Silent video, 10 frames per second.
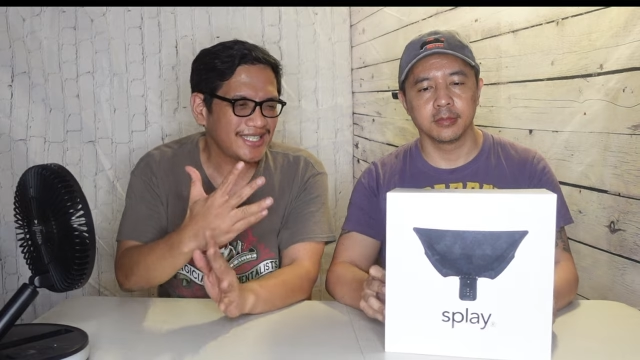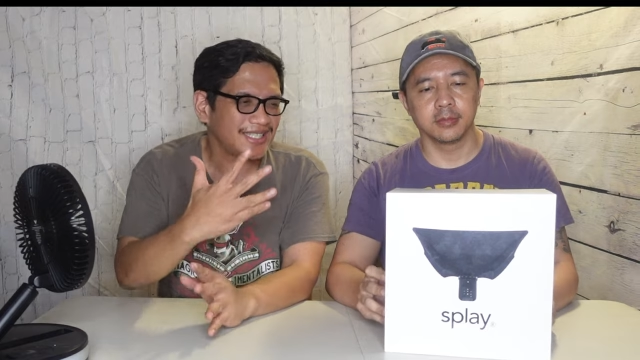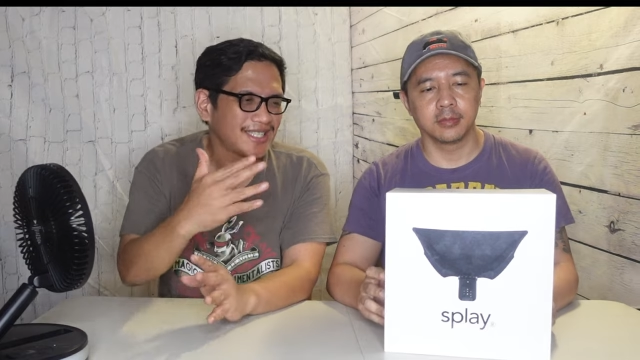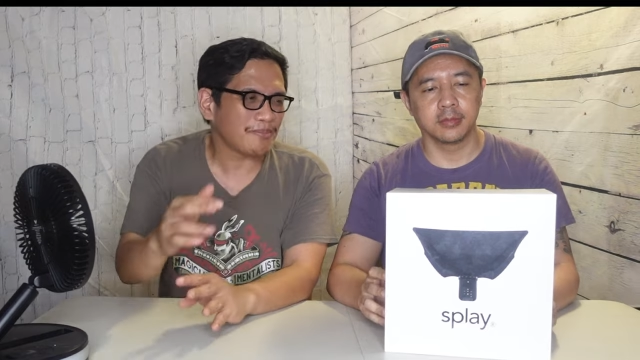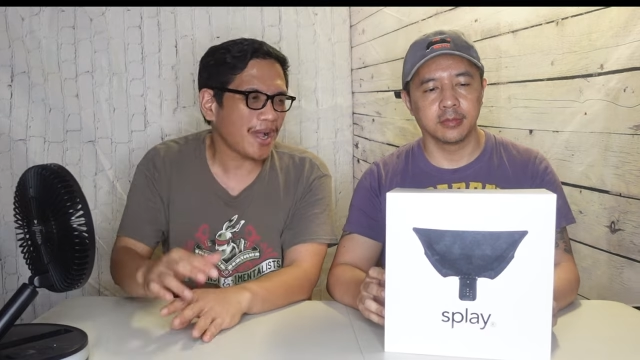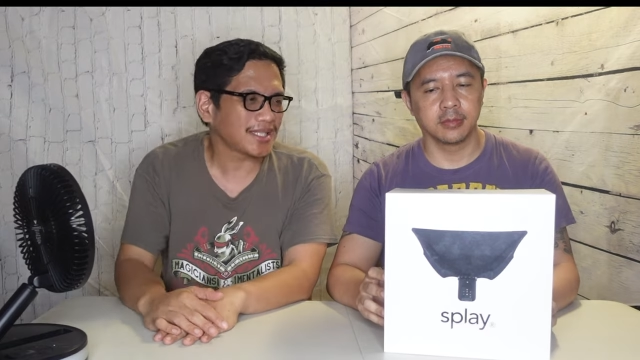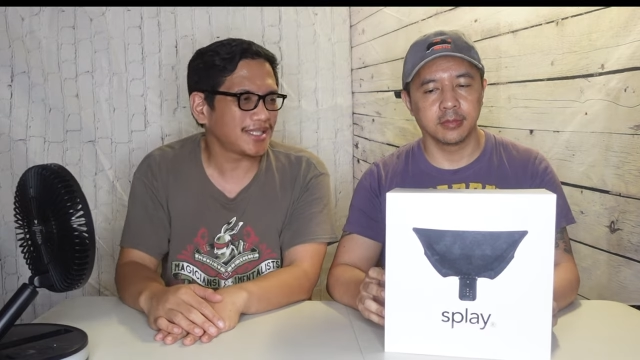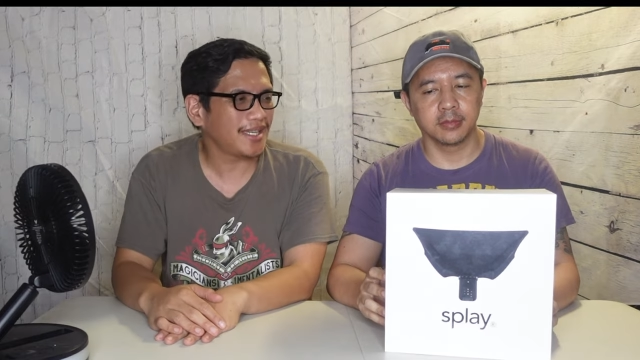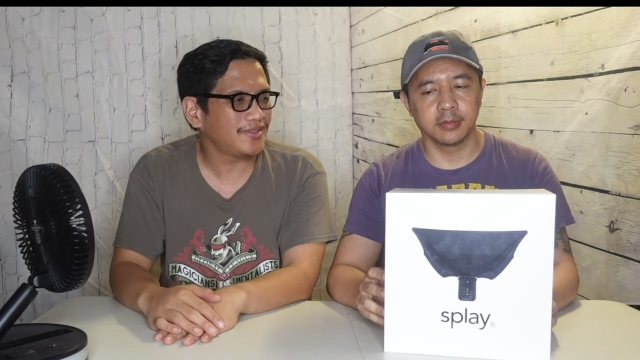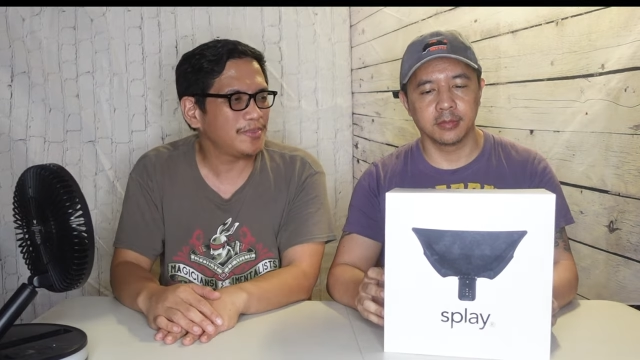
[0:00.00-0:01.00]
Speaker 1: easiest unboxing
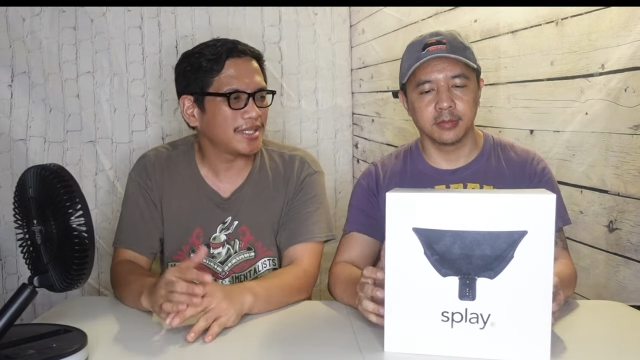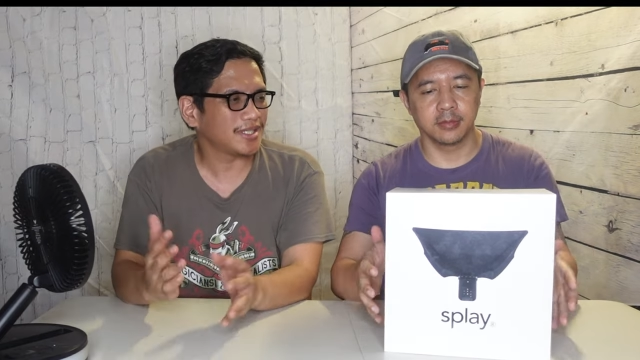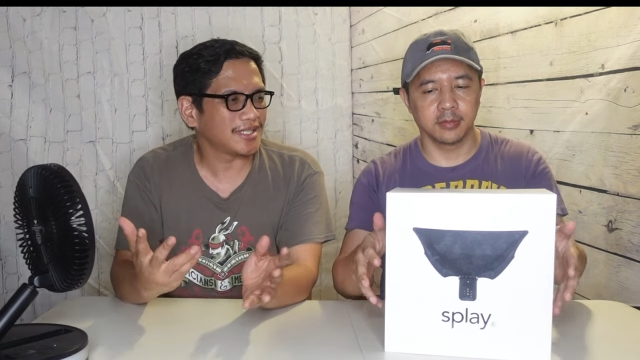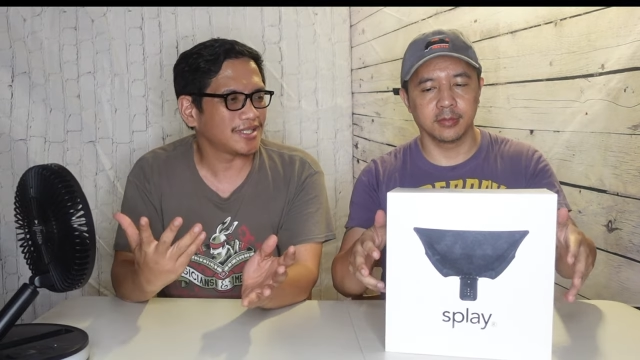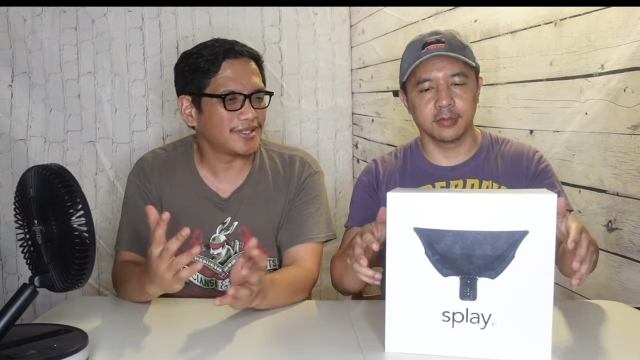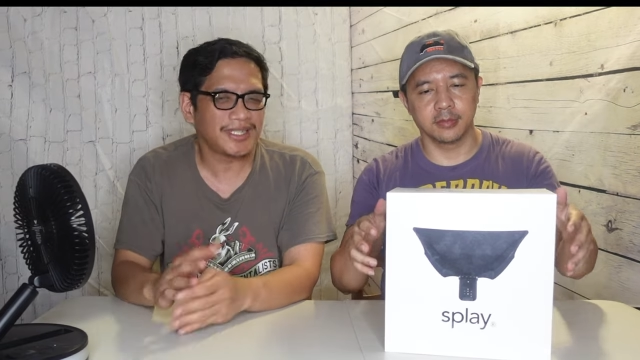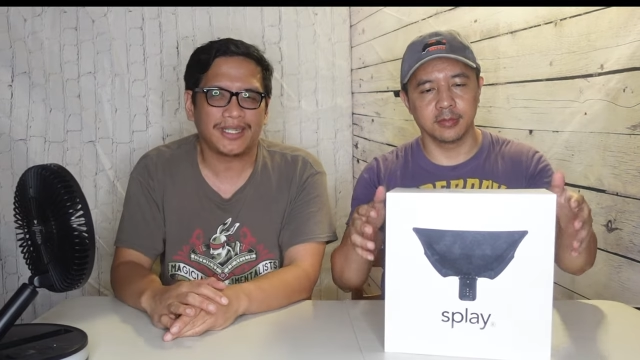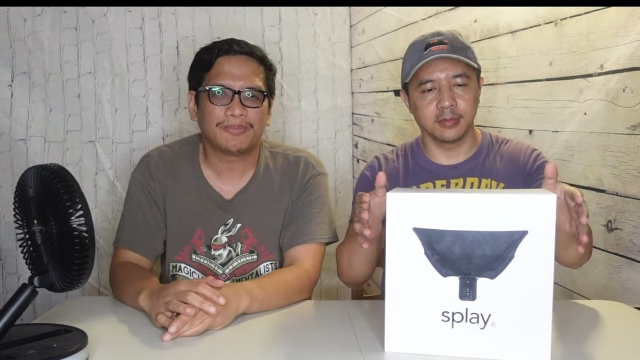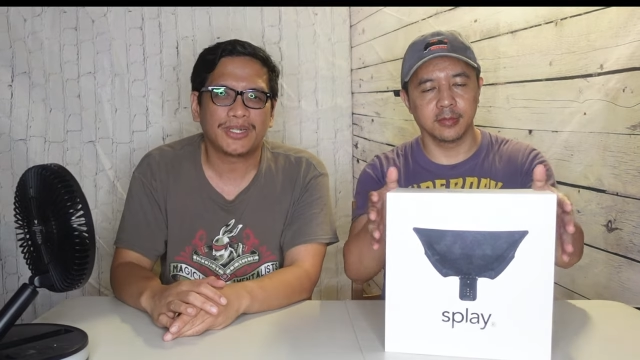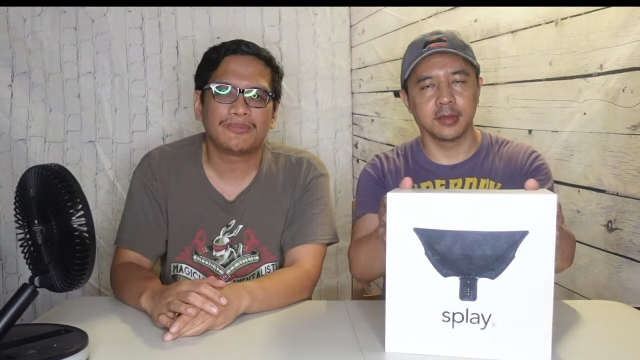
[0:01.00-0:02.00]
ever because it's already
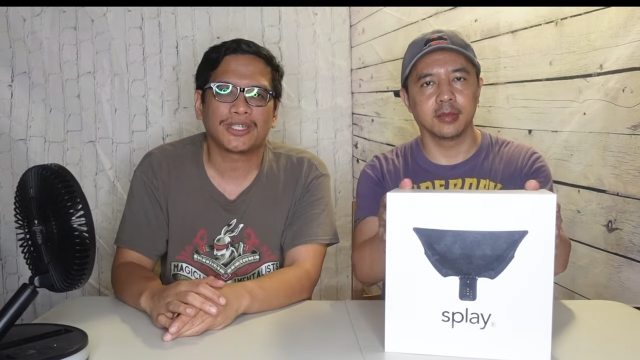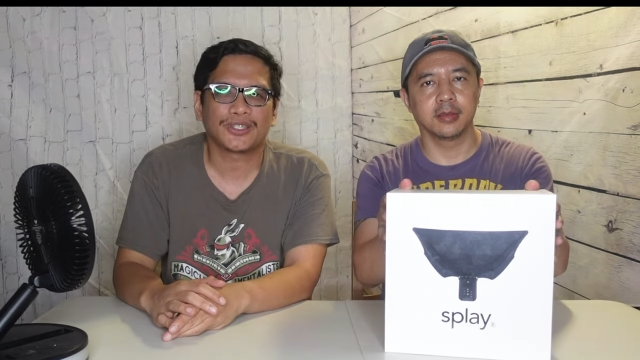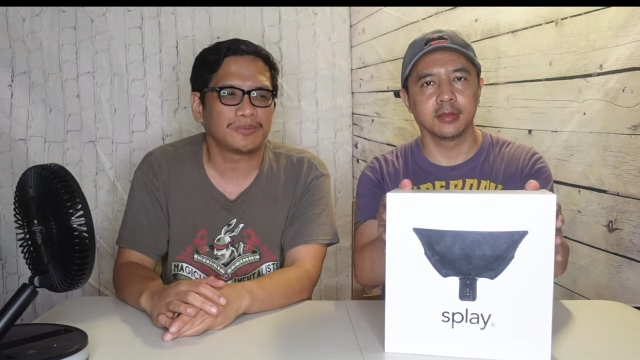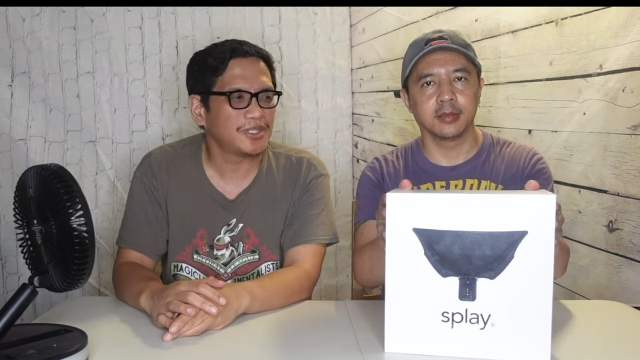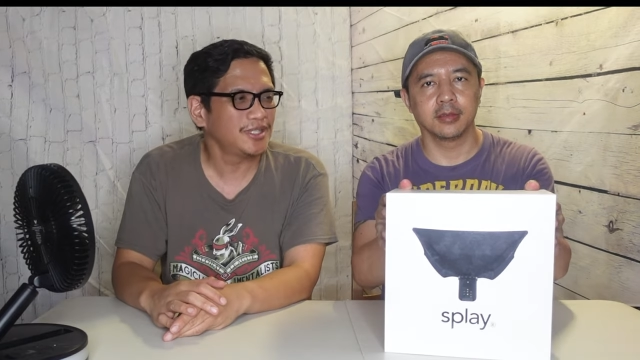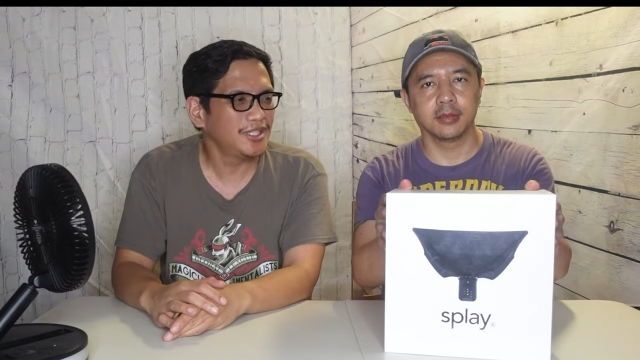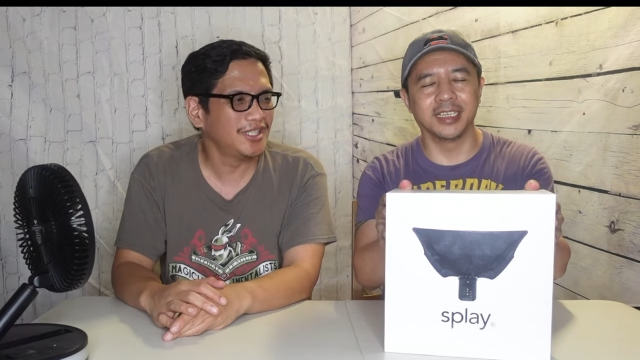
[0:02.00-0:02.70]
pretty much open.